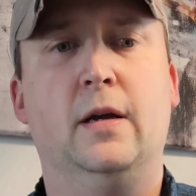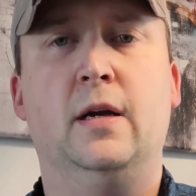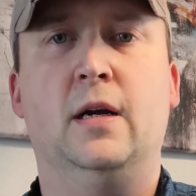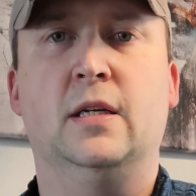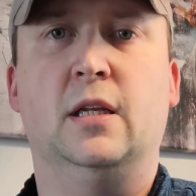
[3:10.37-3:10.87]

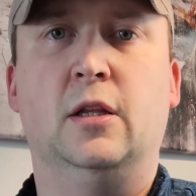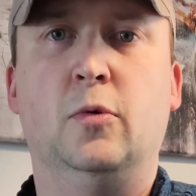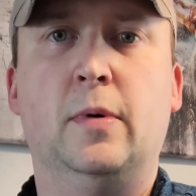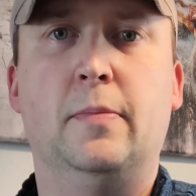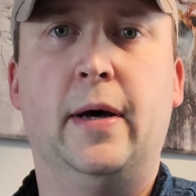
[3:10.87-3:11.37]
That's a little
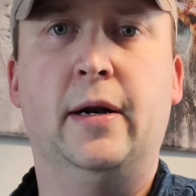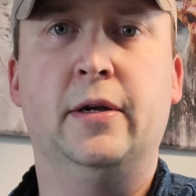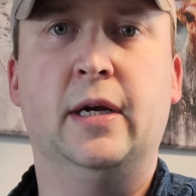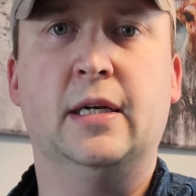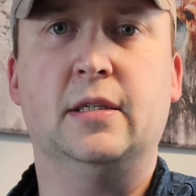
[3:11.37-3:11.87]
bit better.
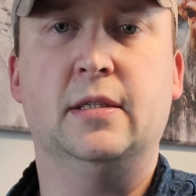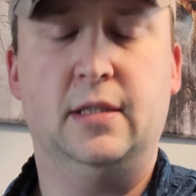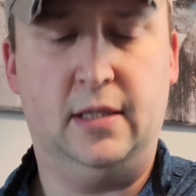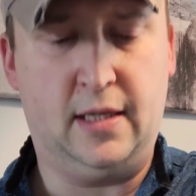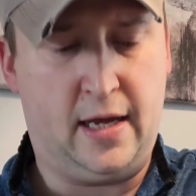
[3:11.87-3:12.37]
You guys can
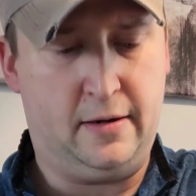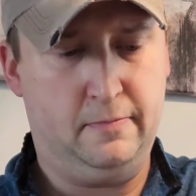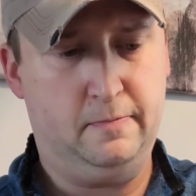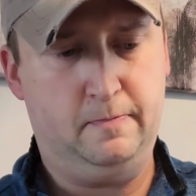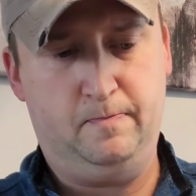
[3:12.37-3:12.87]
see that.
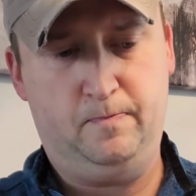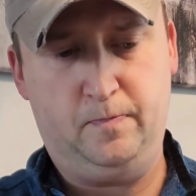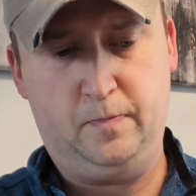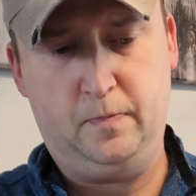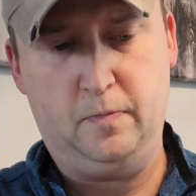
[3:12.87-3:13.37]

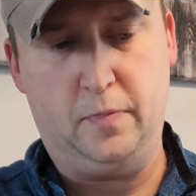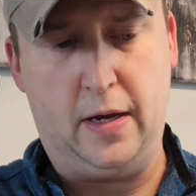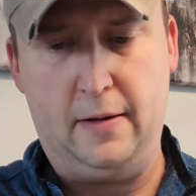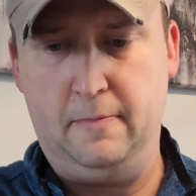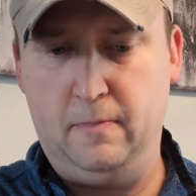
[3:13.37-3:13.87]

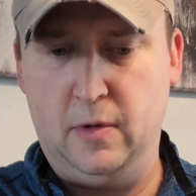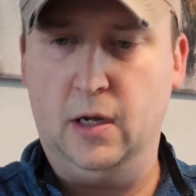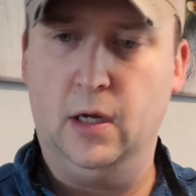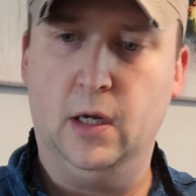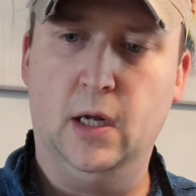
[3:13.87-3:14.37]
But
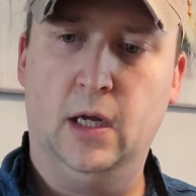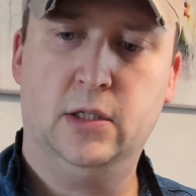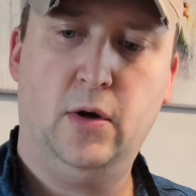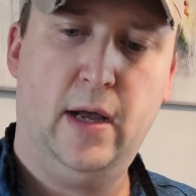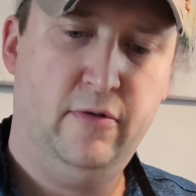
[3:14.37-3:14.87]
let's
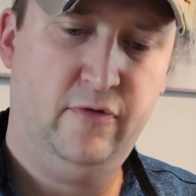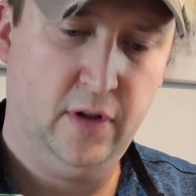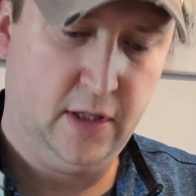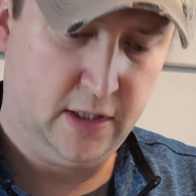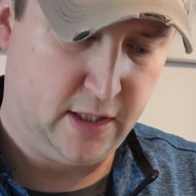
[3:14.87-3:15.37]
go ahead and fill
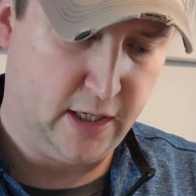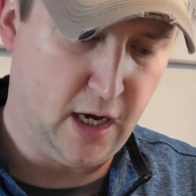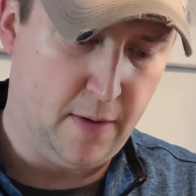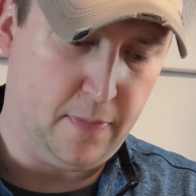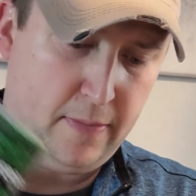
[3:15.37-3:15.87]
this thing
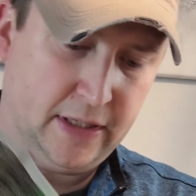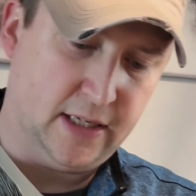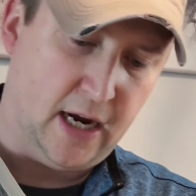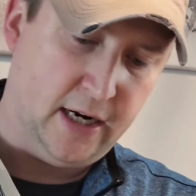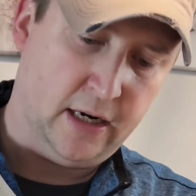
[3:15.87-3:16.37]
up. I'm
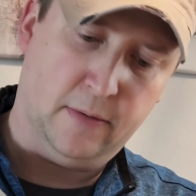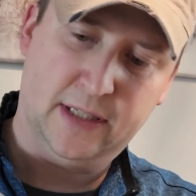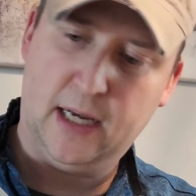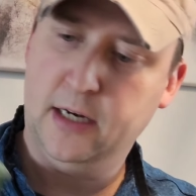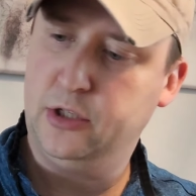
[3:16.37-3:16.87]
excited. I'm
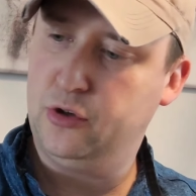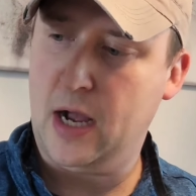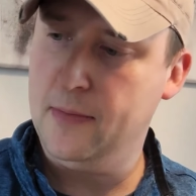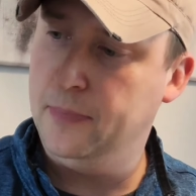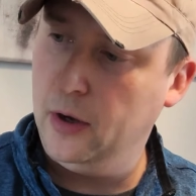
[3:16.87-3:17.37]
excited to
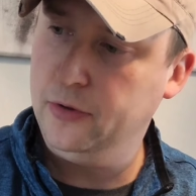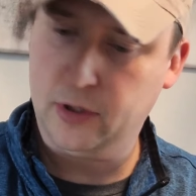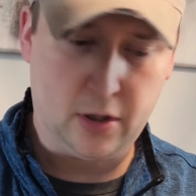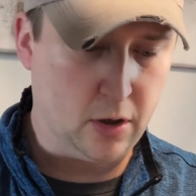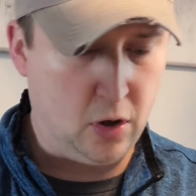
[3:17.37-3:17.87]
try both the
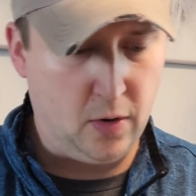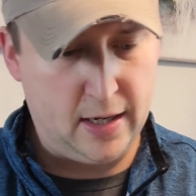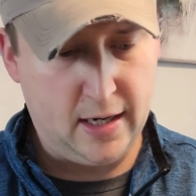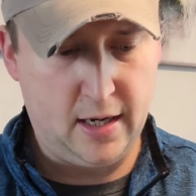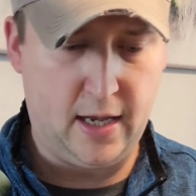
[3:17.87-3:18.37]

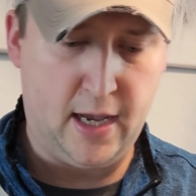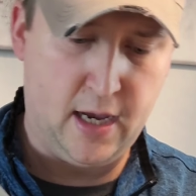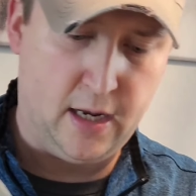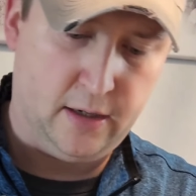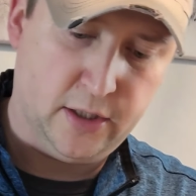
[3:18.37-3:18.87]
cocoa
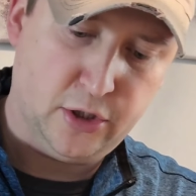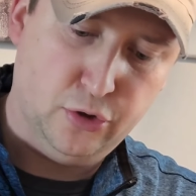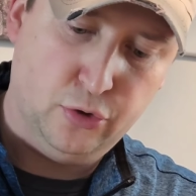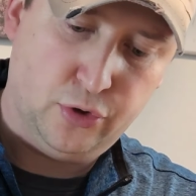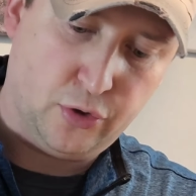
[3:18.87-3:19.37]
and this
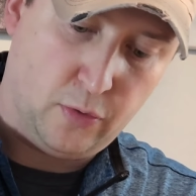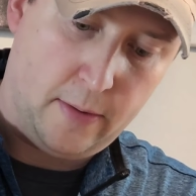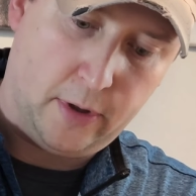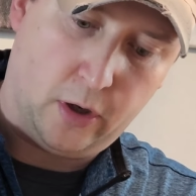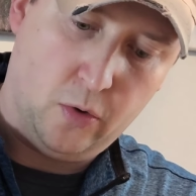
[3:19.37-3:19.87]
new
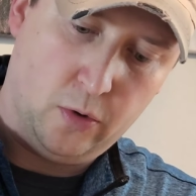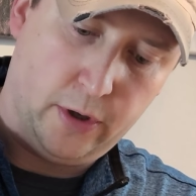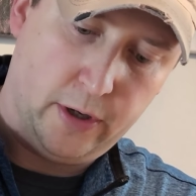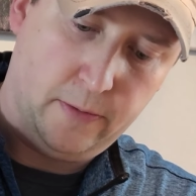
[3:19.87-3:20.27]
ceramic gourd.